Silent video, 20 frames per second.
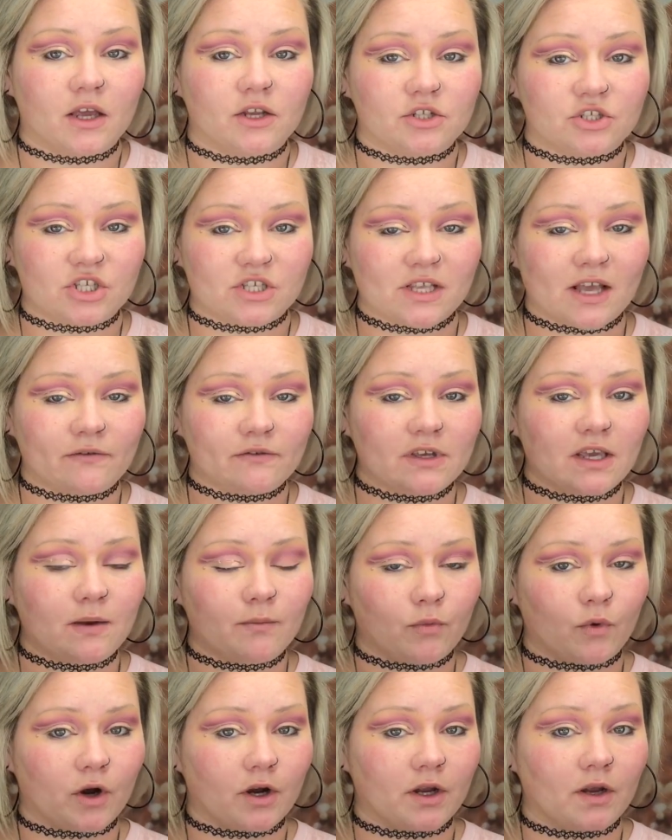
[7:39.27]
And you just have to
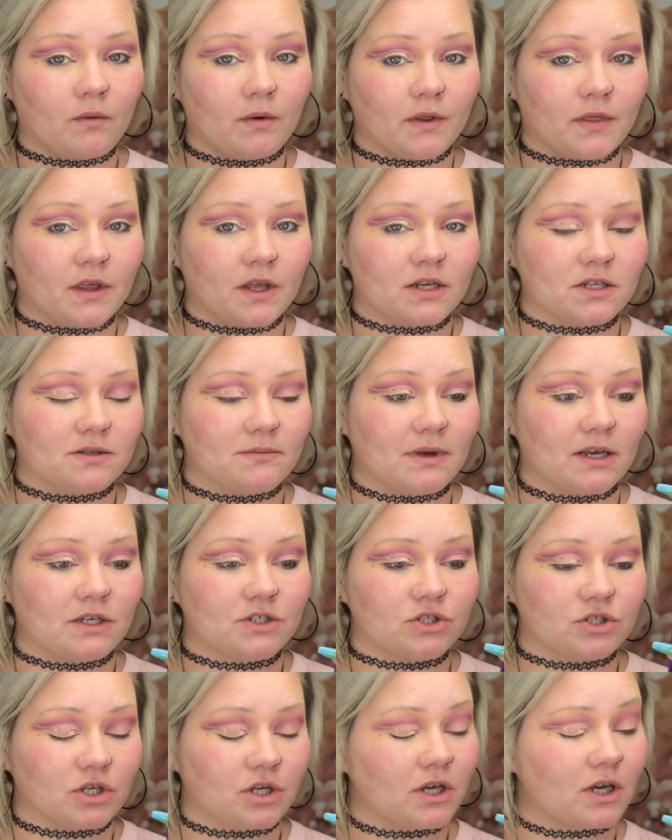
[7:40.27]
keep working with it to make
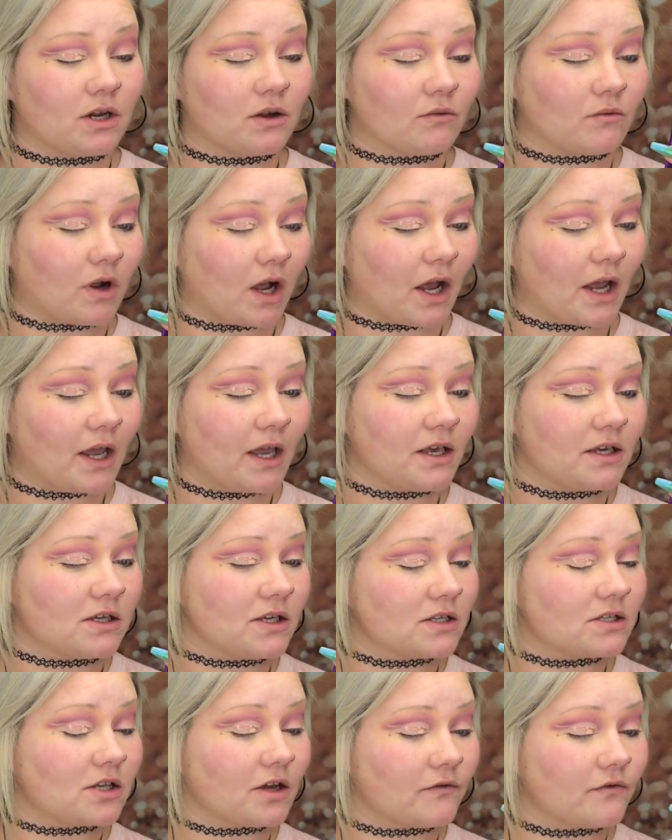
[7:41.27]
sure you get it right.
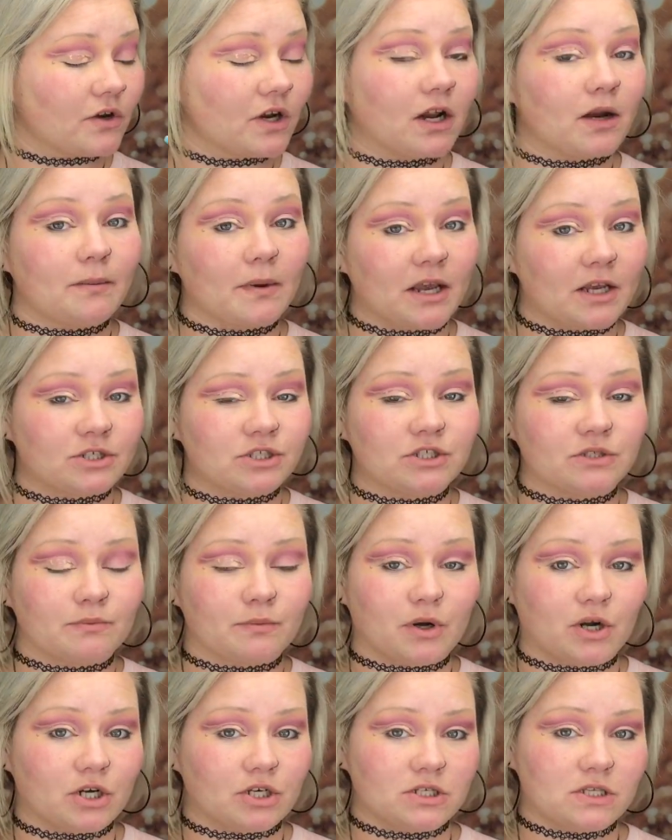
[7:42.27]
So if you're not a patient
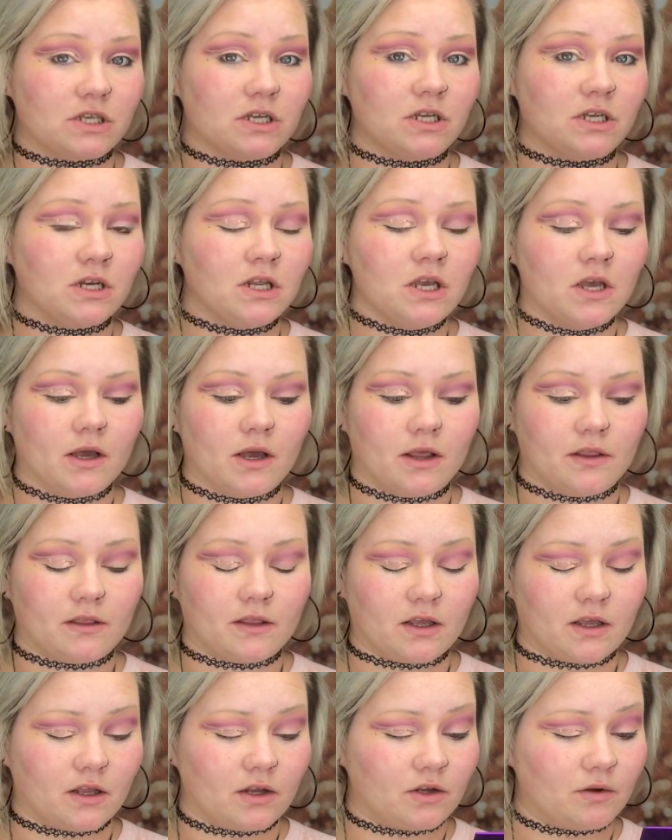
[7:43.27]
person,
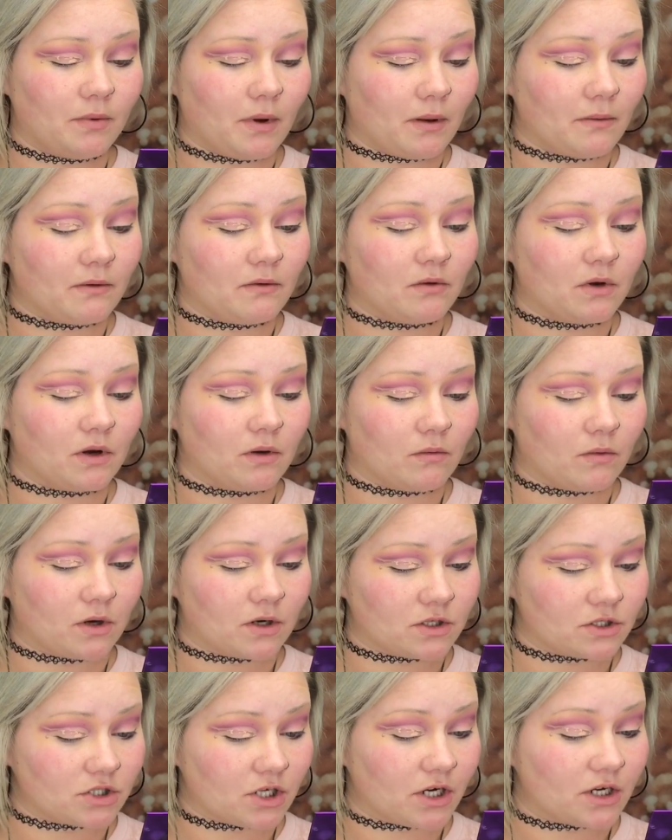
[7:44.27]
then you probably wouldn't
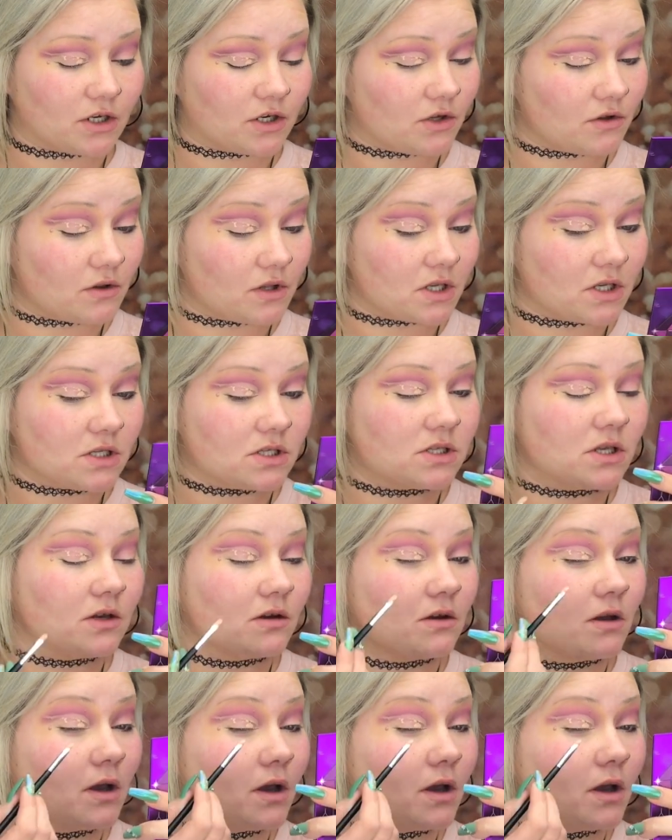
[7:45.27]
want to try to do this.